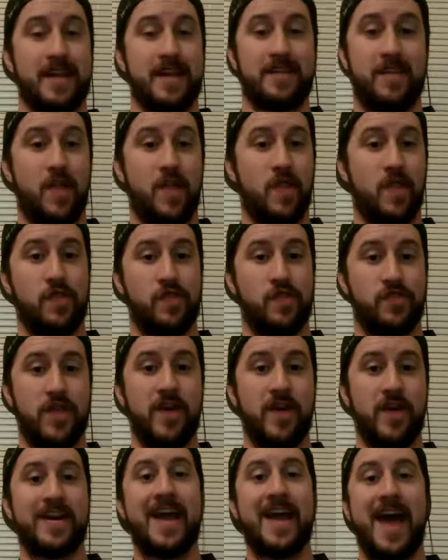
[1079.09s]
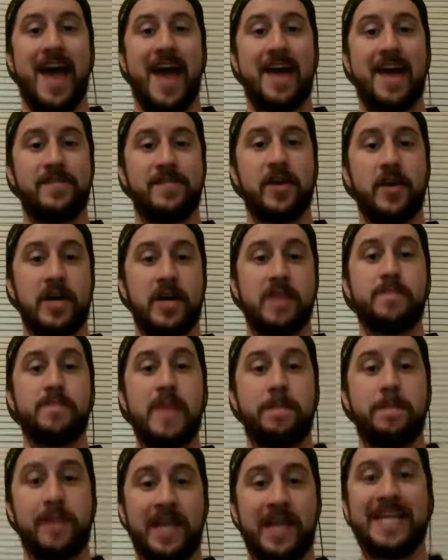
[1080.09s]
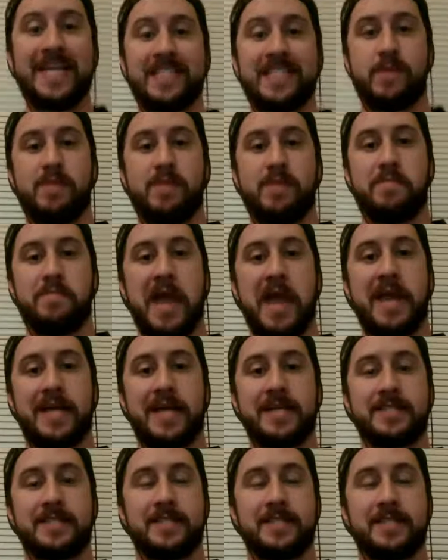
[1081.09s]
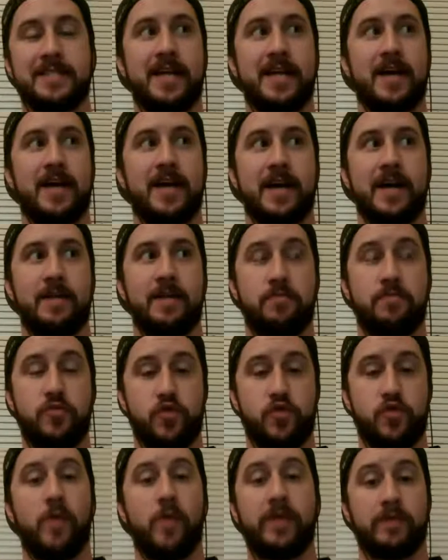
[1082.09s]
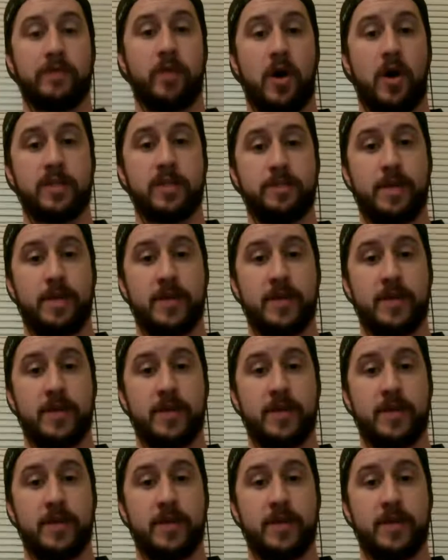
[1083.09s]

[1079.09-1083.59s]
Like, they're gonna be plays to be made against throwing the ball,